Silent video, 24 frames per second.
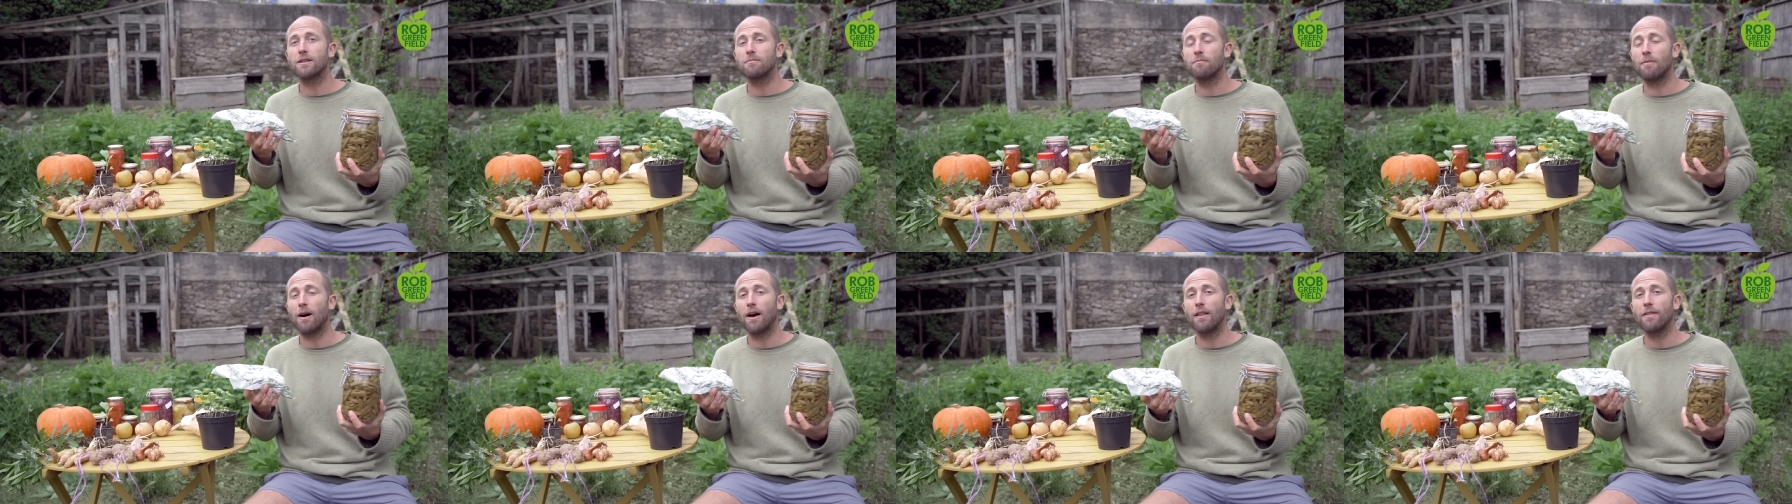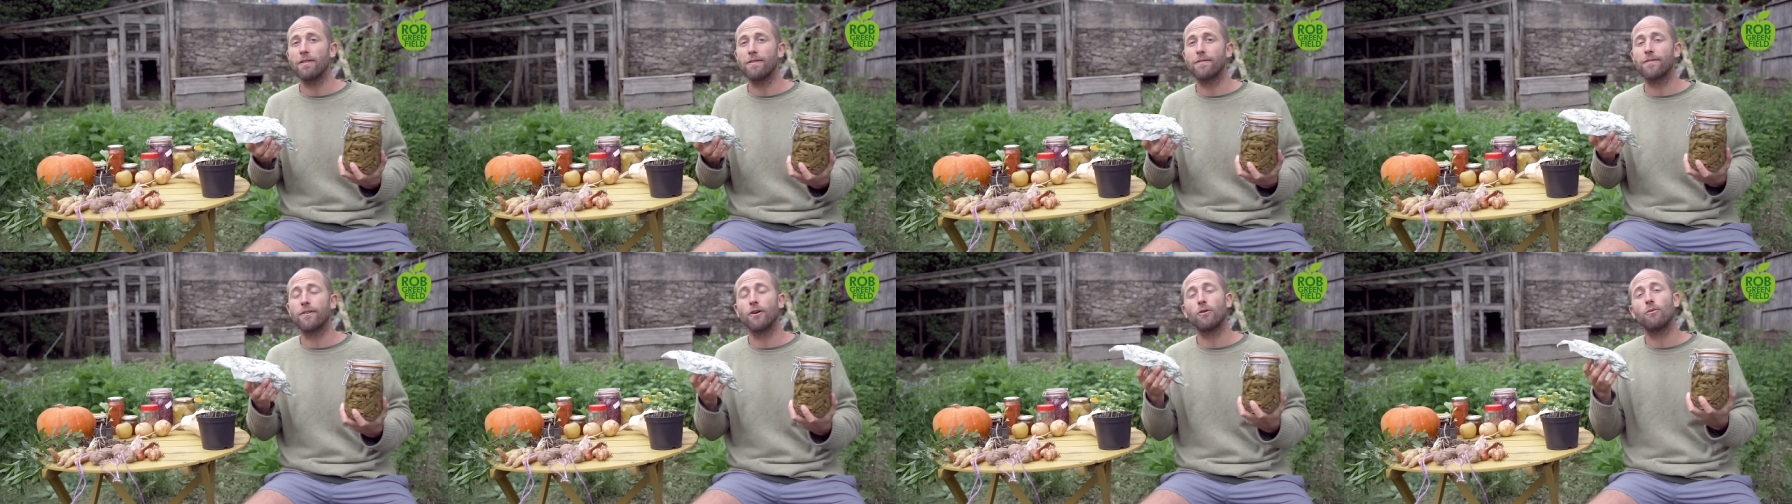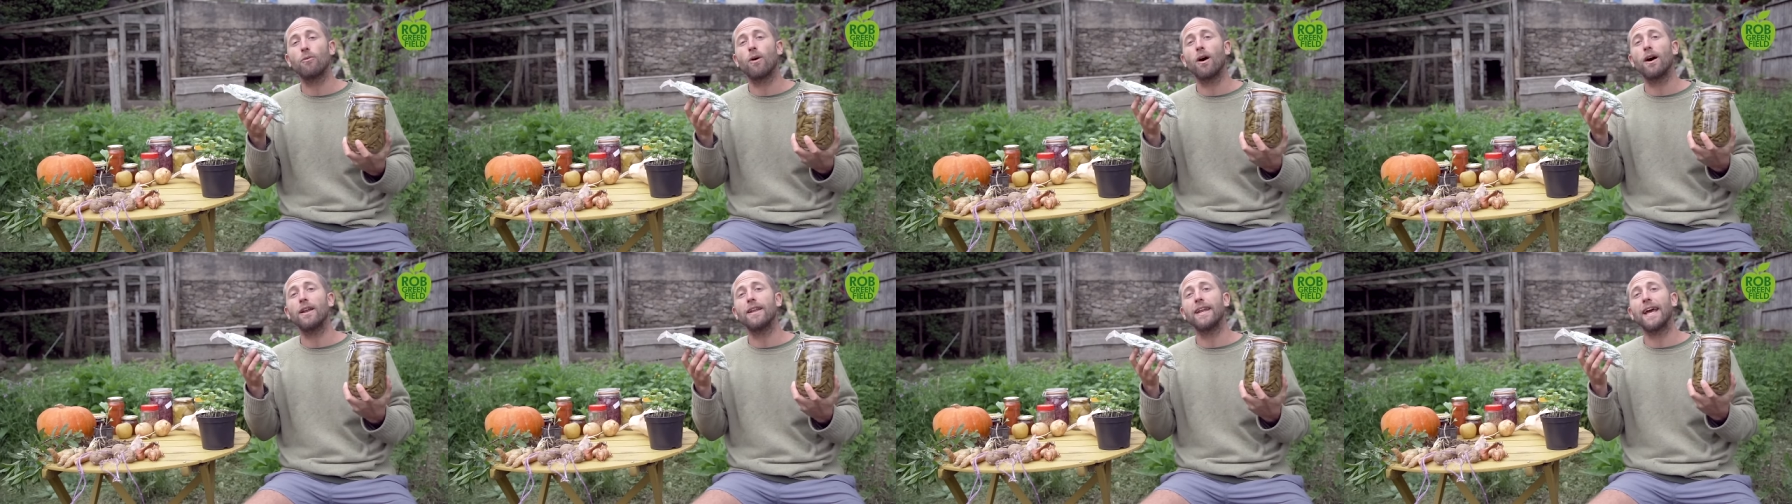a month to
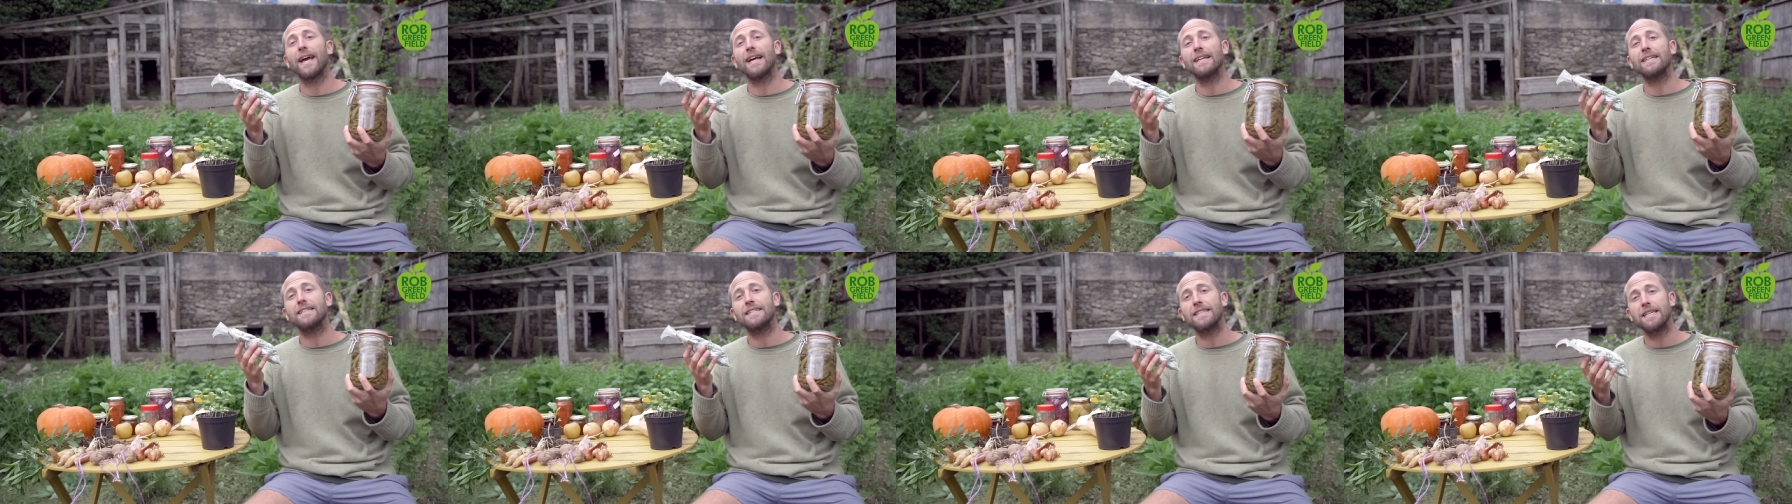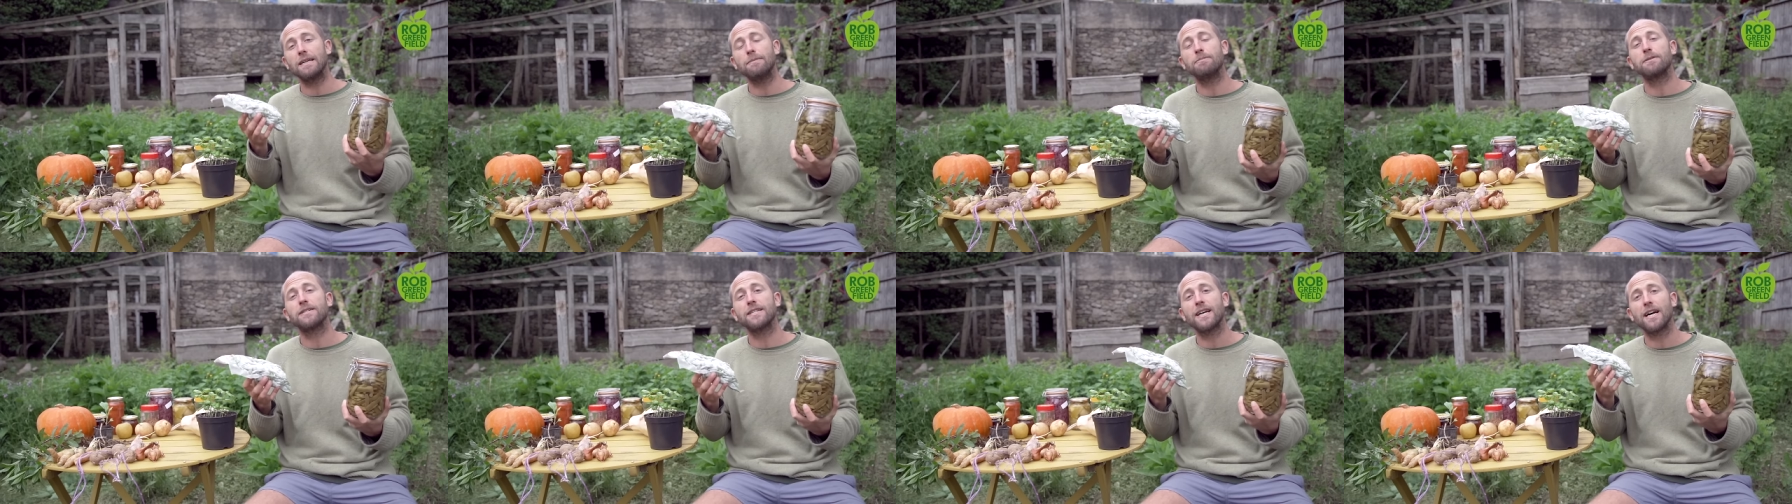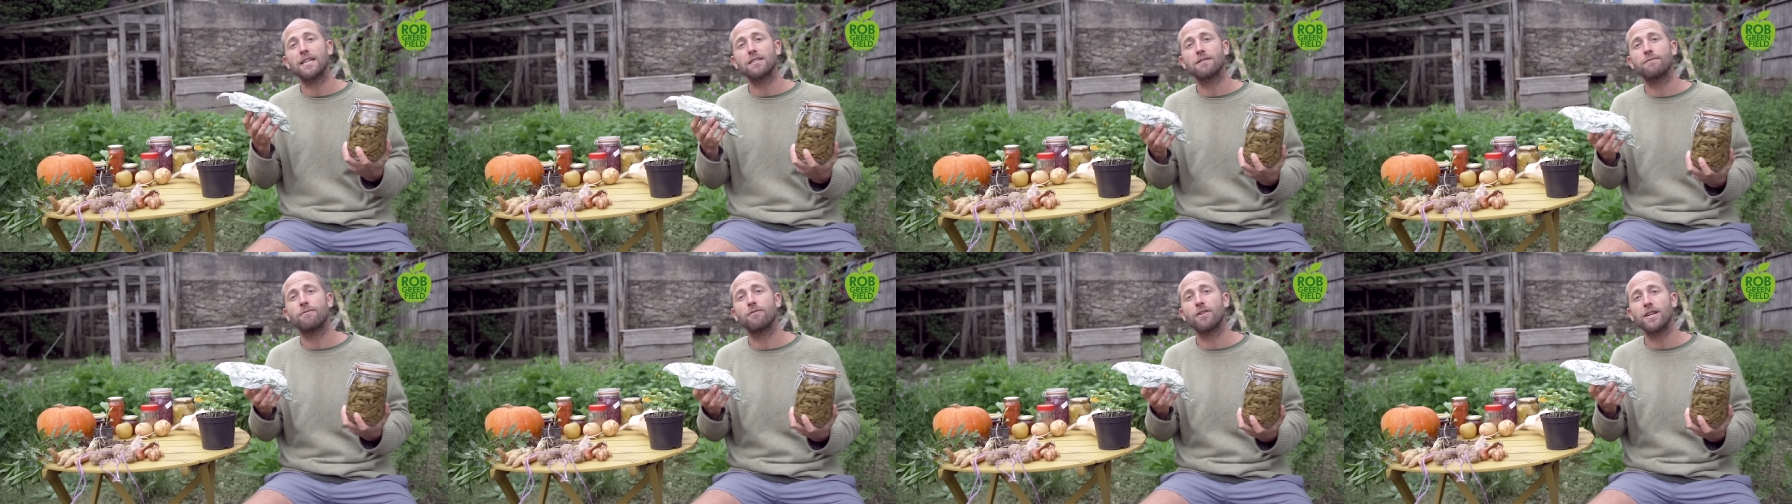run a deep
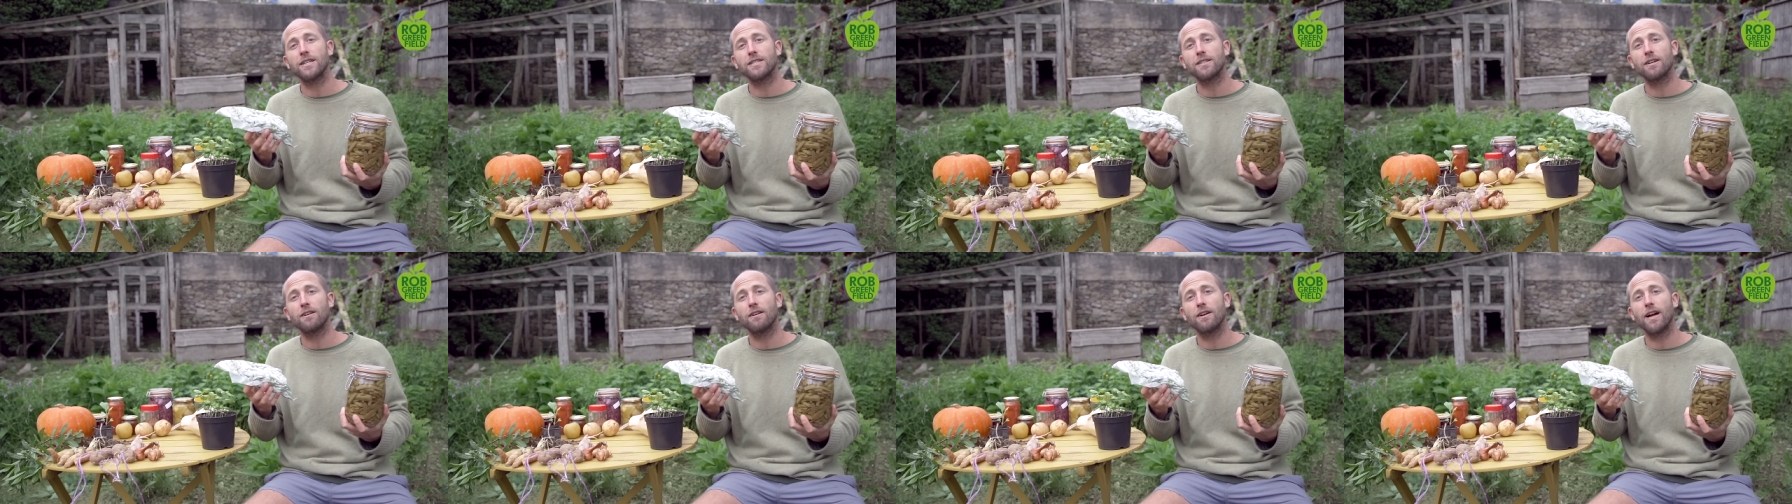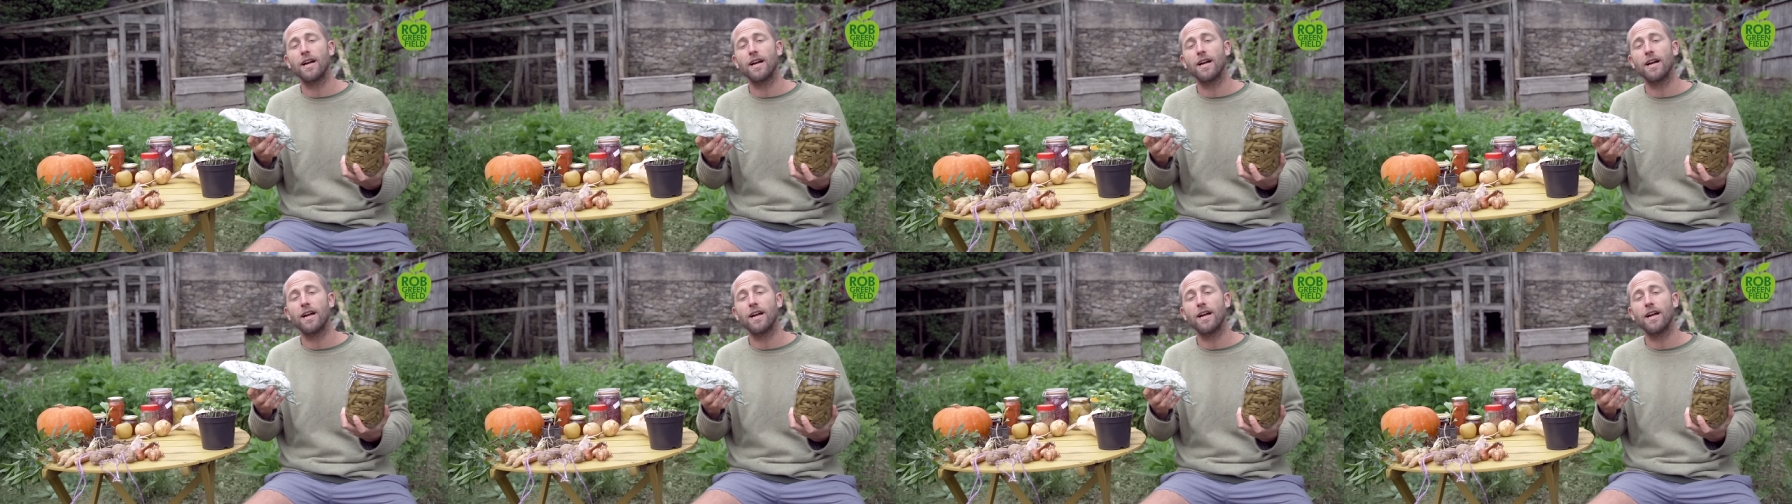chest freezer,